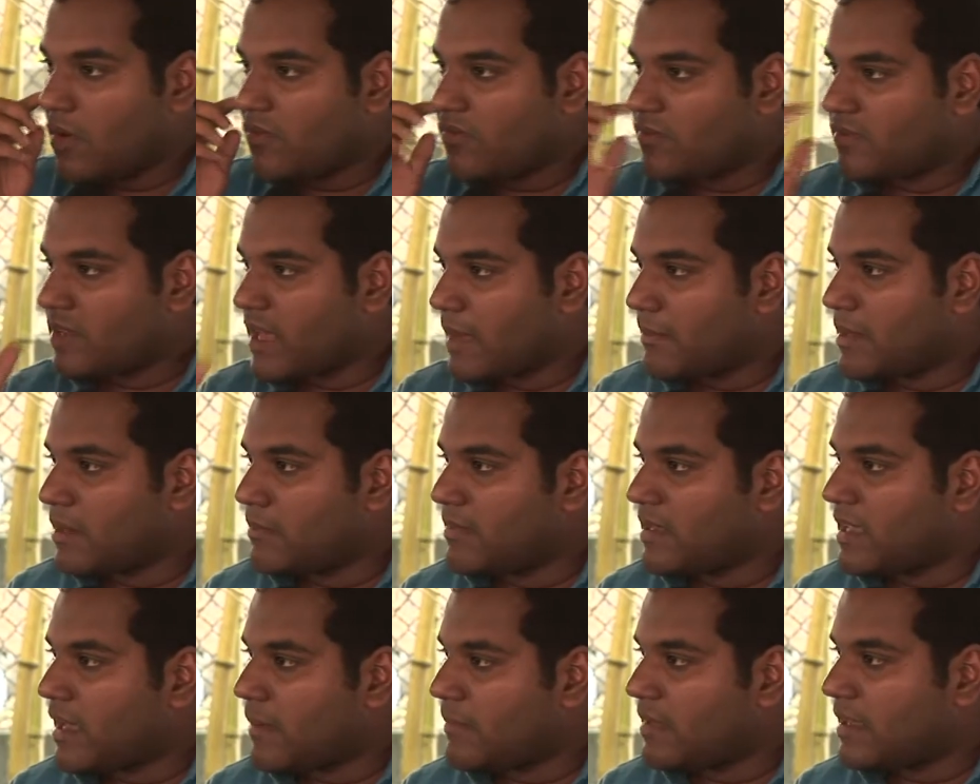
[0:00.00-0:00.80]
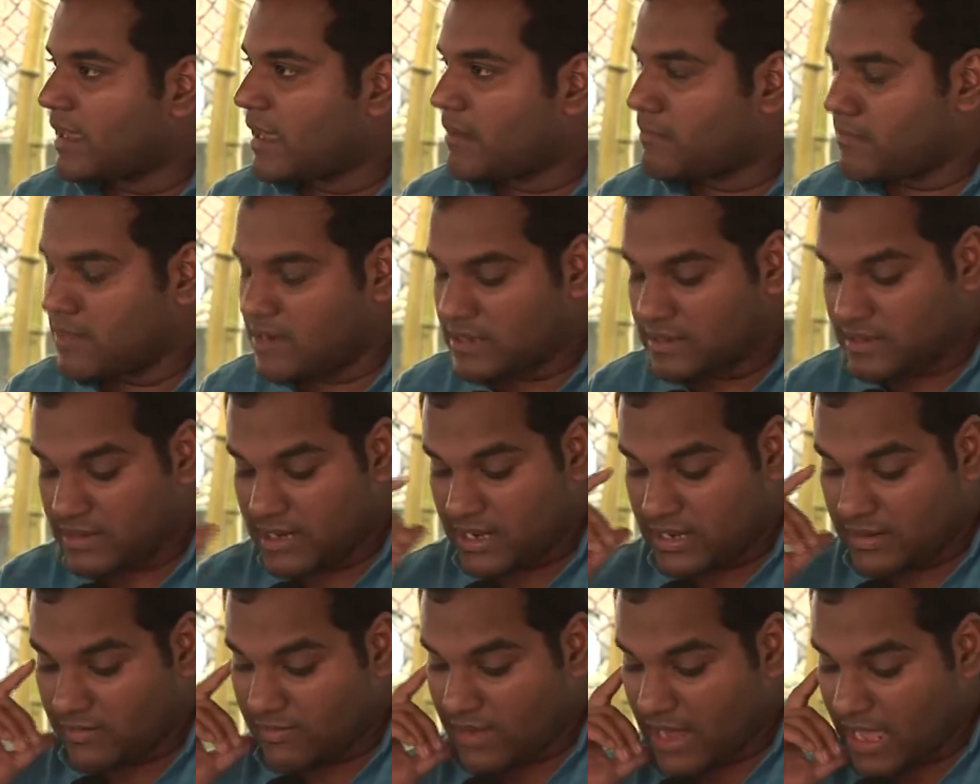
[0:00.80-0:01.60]
Tamil becoming
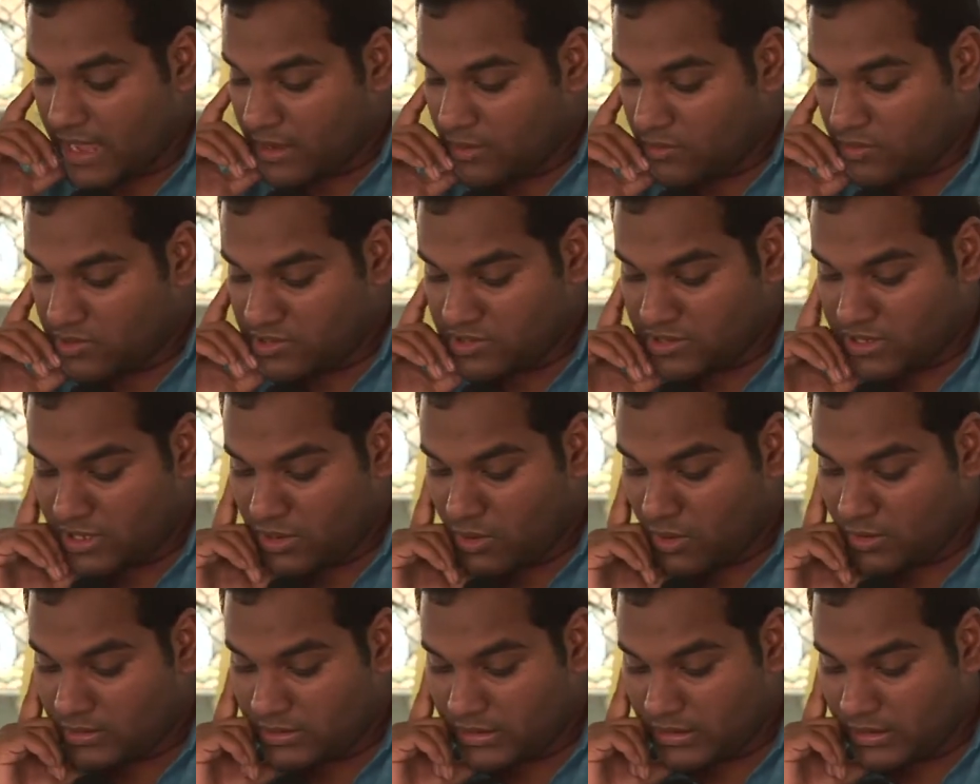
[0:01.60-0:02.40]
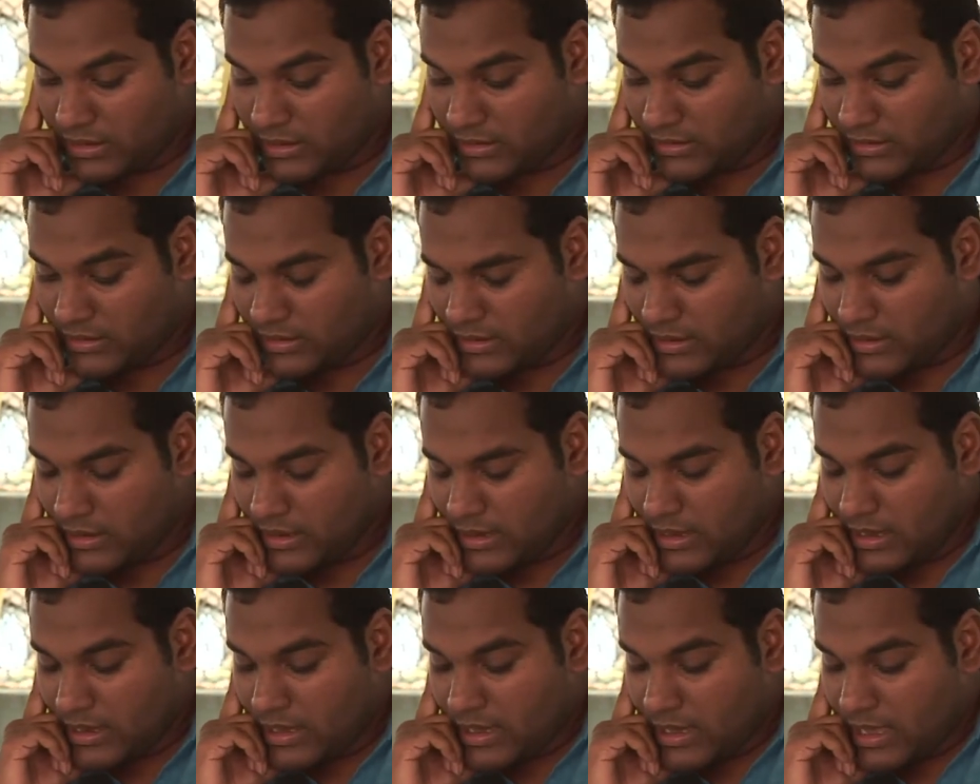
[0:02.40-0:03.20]
administrative language in the North and East?
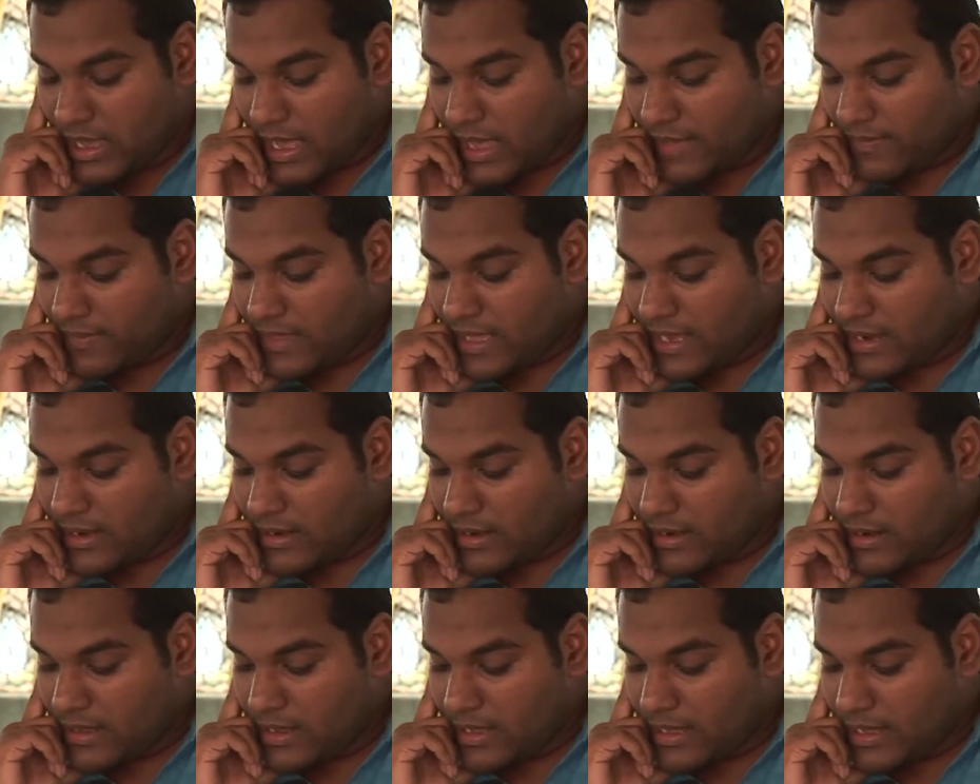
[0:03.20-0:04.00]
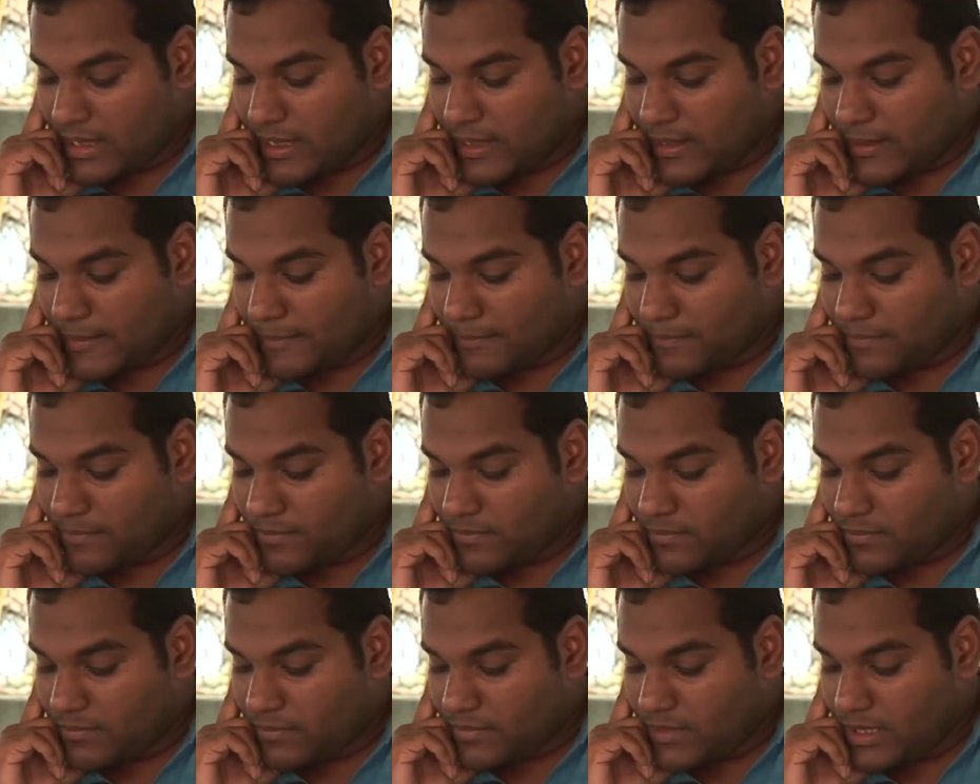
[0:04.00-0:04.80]
And then
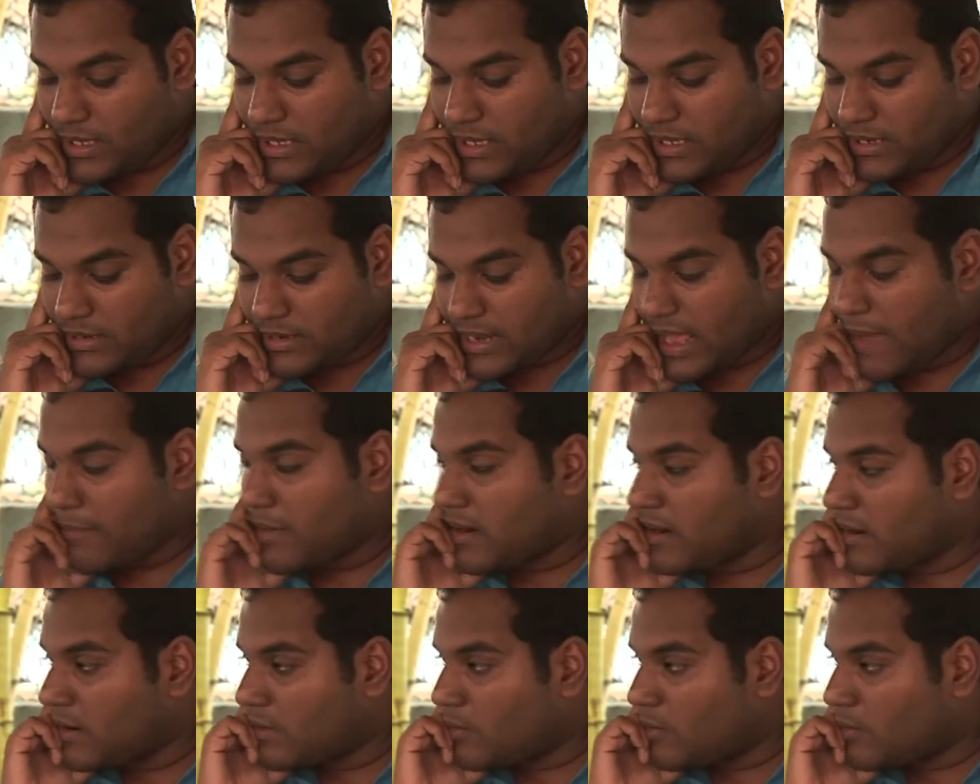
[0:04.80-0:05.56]
the Tamil